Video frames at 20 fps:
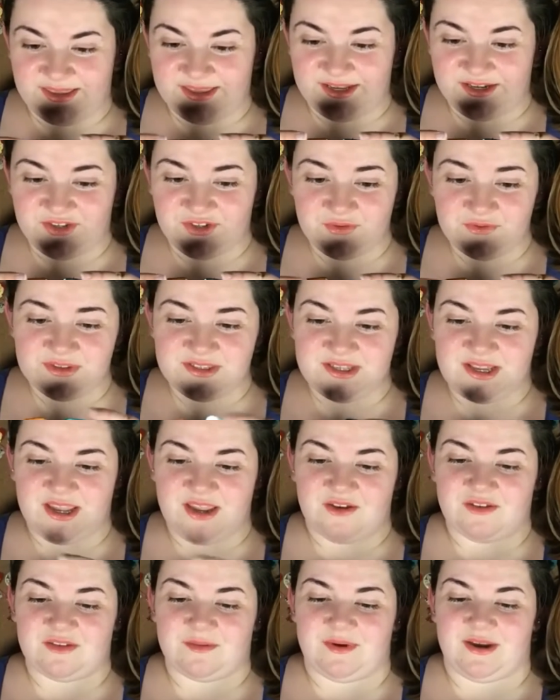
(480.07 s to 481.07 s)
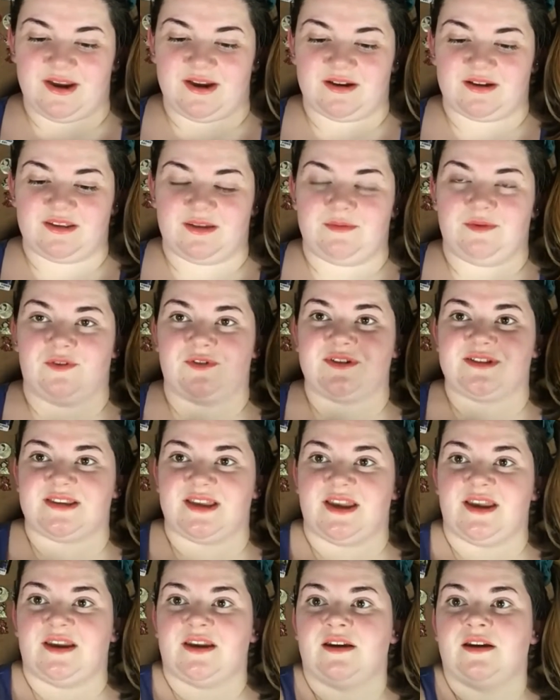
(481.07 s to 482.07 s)
they do say on the back, they both
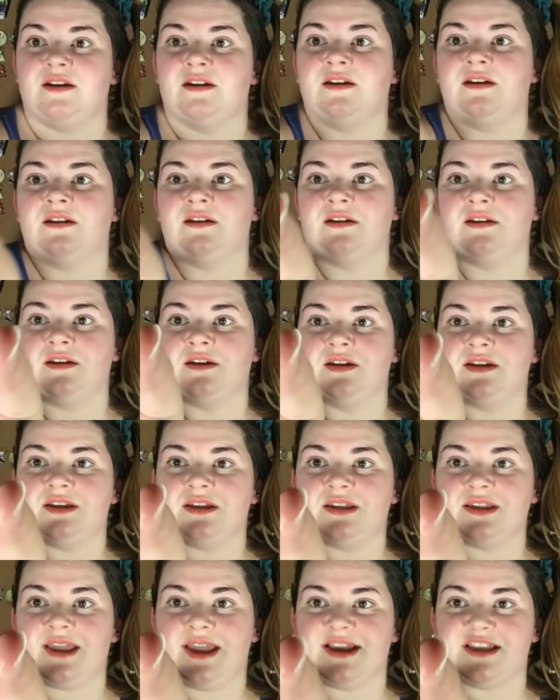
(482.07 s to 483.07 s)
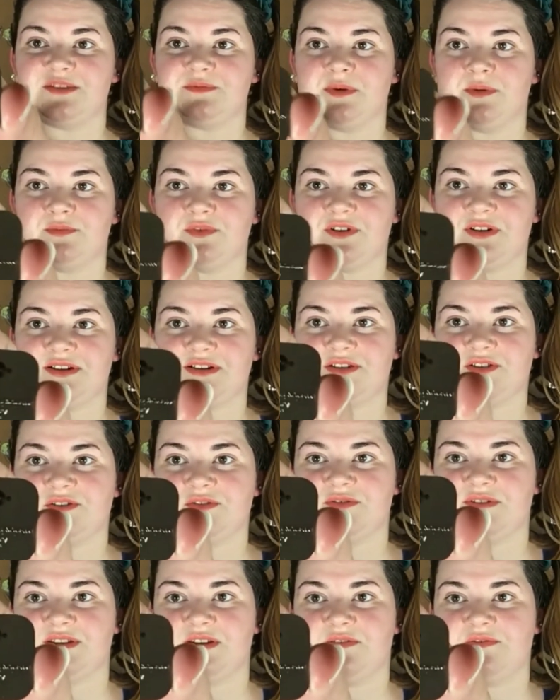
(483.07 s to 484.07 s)
say cast member
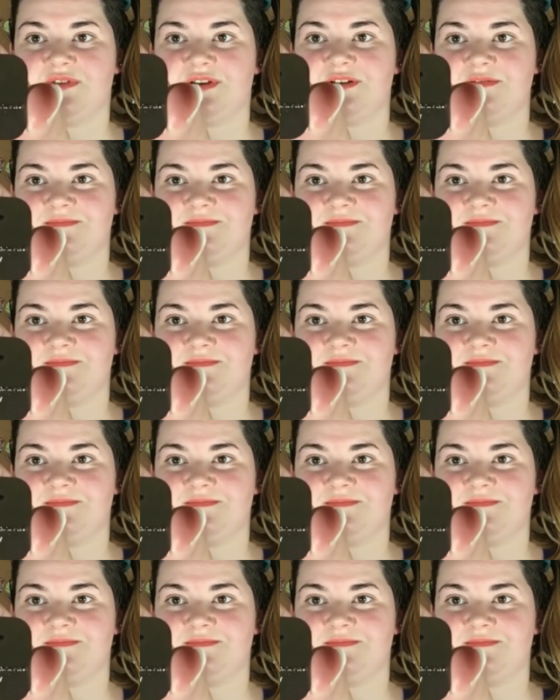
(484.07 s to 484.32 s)
exclusive.